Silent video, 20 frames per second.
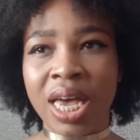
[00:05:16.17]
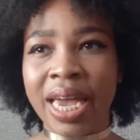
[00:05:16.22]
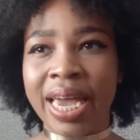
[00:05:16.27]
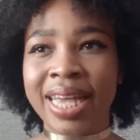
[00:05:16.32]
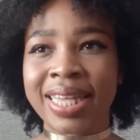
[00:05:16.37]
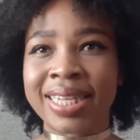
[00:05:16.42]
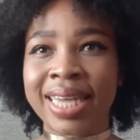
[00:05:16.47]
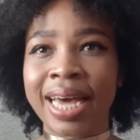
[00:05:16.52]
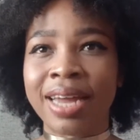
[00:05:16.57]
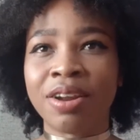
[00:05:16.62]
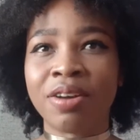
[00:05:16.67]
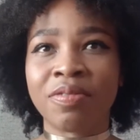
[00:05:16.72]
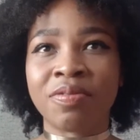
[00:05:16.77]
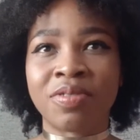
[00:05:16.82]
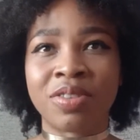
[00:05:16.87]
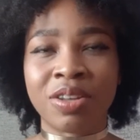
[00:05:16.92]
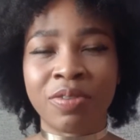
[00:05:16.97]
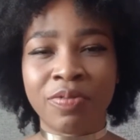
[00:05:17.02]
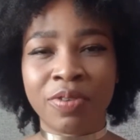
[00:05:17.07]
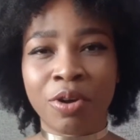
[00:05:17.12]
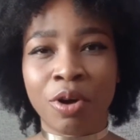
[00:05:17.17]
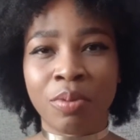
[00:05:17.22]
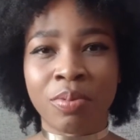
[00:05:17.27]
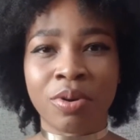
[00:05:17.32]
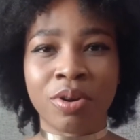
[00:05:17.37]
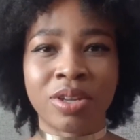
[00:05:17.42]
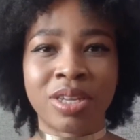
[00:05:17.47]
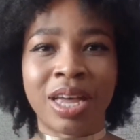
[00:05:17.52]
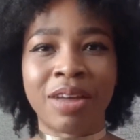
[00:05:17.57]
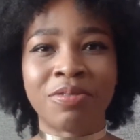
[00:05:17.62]
it's kind of difficult
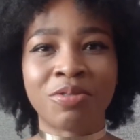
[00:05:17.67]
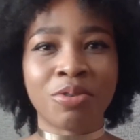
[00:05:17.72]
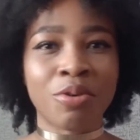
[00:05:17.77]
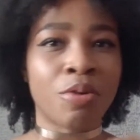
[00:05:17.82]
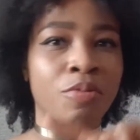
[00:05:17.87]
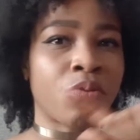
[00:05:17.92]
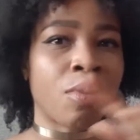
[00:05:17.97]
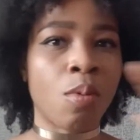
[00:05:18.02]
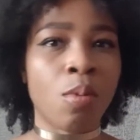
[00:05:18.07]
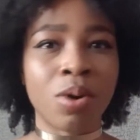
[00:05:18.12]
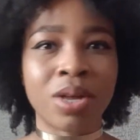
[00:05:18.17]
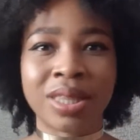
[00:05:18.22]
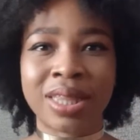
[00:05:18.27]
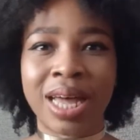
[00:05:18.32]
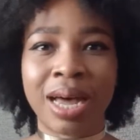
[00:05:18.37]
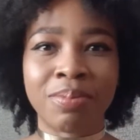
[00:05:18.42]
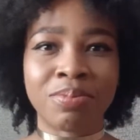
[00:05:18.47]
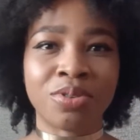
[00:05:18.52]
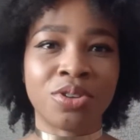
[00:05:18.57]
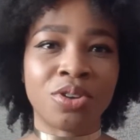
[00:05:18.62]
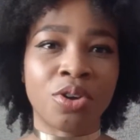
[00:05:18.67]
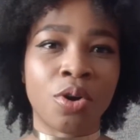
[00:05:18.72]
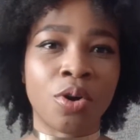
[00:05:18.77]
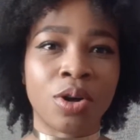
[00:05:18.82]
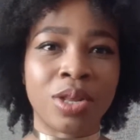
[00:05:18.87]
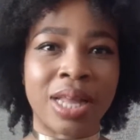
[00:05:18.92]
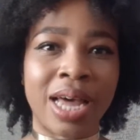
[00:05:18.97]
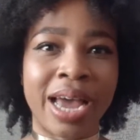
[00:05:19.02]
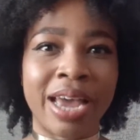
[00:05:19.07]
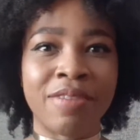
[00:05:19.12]
because you have to go from one tab to the
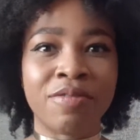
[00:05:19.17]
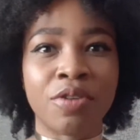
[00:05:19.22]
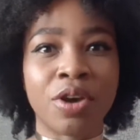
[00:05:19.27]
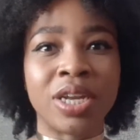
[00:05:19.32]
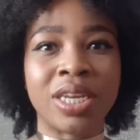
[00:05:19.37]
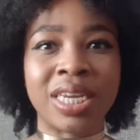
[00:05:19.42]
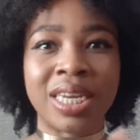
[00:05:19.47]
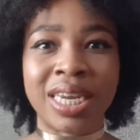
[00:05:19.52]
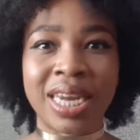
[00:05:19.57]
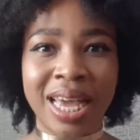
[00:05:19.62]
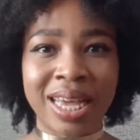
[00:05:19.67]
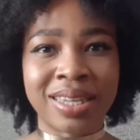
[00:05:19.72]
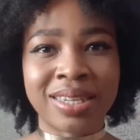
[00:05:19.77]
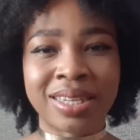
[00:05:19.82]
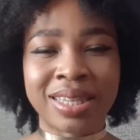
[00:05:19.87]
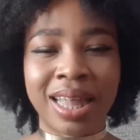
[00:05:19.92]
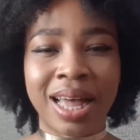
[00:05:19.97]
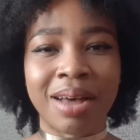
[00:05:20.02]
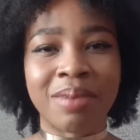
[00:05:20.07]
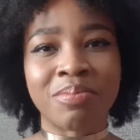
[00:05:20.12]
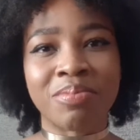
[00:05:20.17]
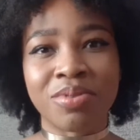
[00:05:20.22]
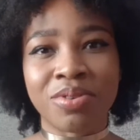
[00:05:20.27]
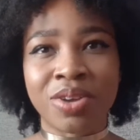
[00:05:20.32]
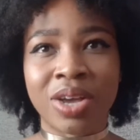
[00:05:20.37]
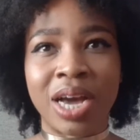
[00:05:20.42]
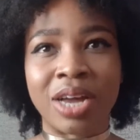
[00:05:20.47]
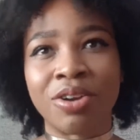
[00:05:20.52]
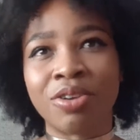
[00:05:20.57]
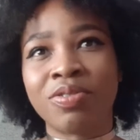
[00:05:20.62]
other, and if you're in the next tab,
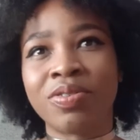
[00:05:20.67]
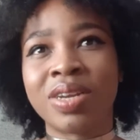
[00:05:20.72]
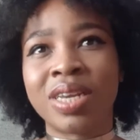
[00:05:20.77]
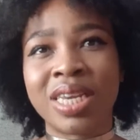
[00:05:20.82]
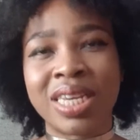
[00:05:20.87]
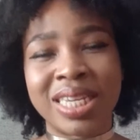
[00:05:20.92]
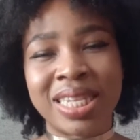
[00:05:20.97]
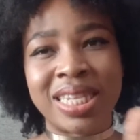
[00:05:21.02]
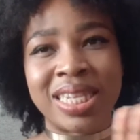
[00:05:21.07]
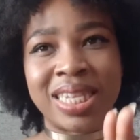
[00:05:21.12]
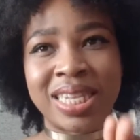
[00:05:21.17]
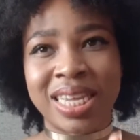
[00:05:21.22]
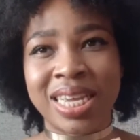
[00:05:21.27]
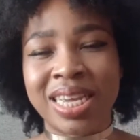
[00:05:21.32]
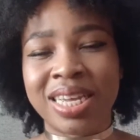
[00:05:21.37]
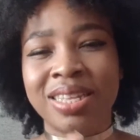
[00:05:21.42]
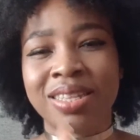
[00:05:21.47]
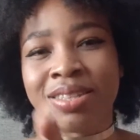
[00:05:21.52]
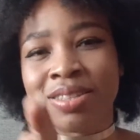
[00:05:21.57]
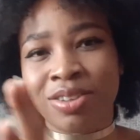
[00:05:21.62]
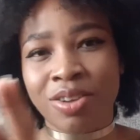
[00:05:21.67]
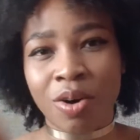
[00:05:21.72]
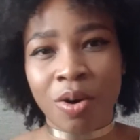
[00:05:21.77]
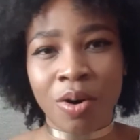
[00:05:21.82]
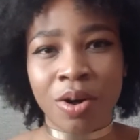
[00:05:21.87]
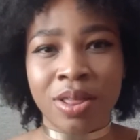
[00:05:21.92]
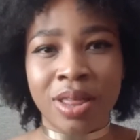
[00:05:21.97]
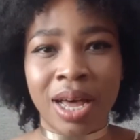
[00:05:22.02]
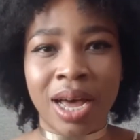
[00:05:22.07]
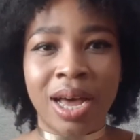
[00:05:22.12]
you cannot really see the
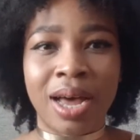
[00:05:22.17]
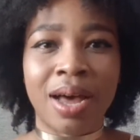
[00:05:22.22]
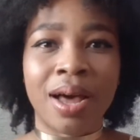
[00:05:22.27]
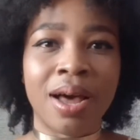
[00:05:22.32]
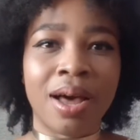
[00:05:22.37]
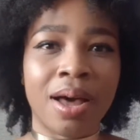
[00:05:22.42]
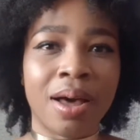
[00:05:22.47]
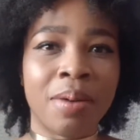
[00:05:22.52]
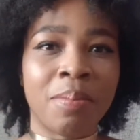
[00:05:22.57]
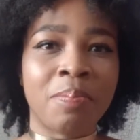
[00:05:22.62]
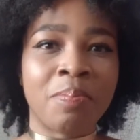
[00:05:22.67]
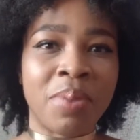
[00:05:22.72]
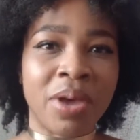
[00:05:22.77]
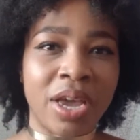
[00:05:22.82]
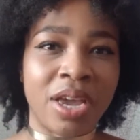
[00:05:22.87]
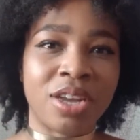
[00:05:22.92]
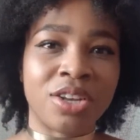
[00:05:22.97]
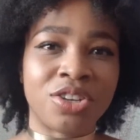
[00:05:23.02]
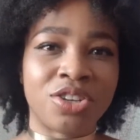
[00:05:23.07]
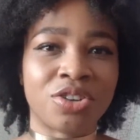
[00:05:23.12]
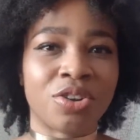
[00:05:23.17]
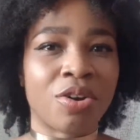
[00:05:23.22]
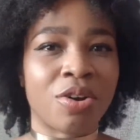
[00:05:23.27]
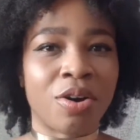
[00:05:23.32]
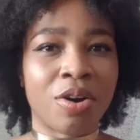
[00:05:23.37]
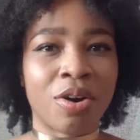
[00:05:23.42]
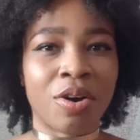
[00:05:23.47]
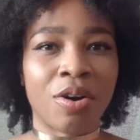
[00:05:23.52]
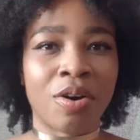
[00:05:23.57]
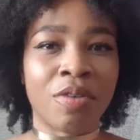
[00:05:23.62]
other page
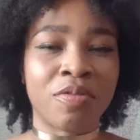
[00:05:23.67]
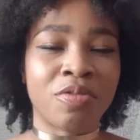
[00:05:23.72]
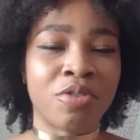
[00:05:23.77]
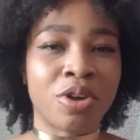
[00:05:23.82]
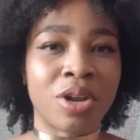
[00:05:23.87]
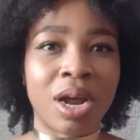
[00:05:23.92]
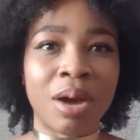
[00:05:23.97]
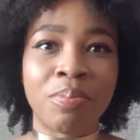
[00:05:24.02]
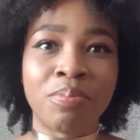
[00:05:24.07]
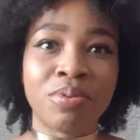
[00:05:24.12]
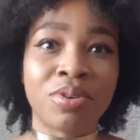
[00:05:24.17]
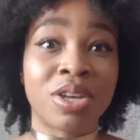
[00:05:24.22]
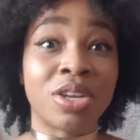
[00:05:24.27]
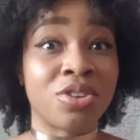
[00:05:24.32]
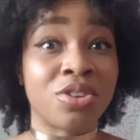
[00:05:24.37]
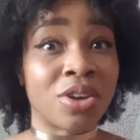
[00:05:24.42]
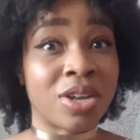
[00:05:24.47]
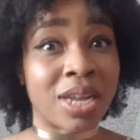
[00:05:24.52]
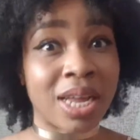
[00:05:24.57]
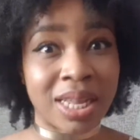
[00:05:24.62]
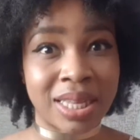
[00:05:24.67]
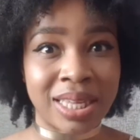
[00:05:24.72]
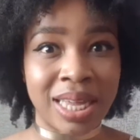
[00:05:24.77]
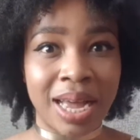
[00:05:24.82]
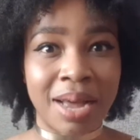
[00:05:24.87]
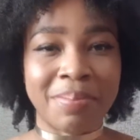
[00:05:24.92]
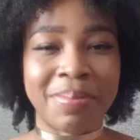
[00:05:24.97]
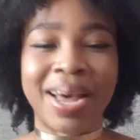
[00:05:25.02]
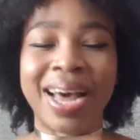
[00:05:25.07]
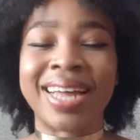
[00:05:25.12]
of the other book in the other
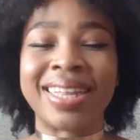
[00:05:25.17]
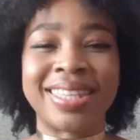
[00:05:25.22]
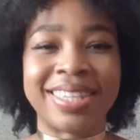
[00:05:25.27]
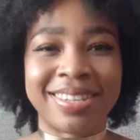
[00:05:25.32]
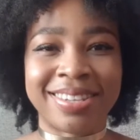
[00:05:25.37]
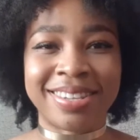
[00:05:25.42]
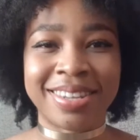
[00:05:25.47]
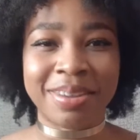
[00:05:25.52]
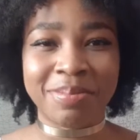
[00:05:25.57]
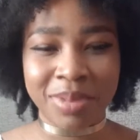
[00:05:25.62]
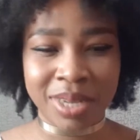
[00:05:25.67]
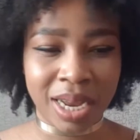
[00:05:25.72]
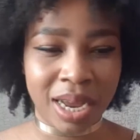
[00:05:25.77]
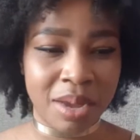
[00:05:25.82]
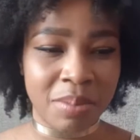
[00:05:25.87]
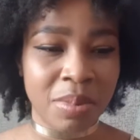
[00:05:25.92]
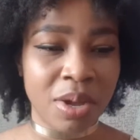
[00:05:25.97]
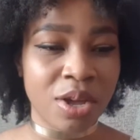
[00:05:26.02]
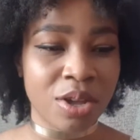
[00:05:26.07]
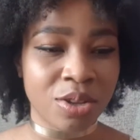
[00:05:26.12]
tab at the same time.